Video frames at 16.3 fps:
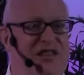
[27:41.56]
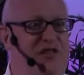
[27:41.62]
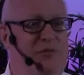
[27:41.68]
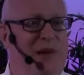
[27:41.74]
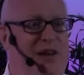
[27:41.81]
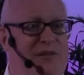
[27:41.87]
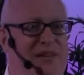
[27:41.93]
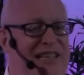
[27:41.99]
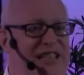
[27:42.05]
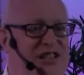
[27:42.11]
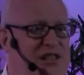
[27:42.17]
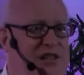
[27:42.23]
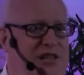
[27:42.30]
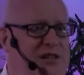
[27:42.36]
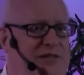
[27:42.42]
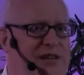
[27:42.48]
my religious
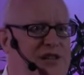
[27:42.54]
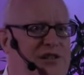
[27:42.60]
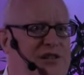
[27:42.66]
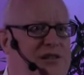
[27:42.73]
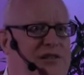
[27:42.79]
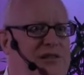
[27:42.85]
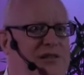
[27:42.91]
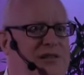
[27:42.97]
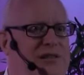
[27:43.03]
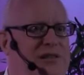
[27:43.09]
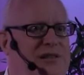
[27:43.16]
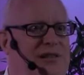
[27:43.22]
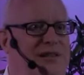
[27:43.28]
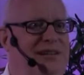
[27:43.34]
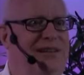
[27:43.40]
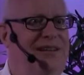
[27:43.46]
convictions.
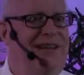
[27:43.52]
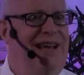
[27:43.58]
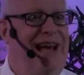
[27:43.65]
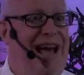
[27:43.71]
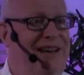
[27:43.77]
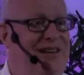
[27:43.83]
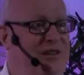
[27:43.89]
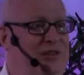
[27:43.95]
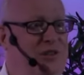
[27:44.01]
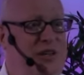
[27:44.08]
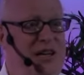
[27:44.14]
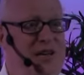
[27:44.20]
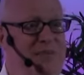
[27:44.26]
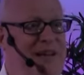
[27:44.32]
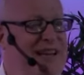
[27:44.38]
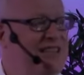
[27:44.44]
I don't drink
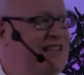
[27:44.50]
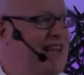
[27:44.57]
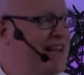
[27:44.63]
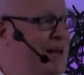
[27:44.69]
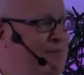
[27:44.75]
because I come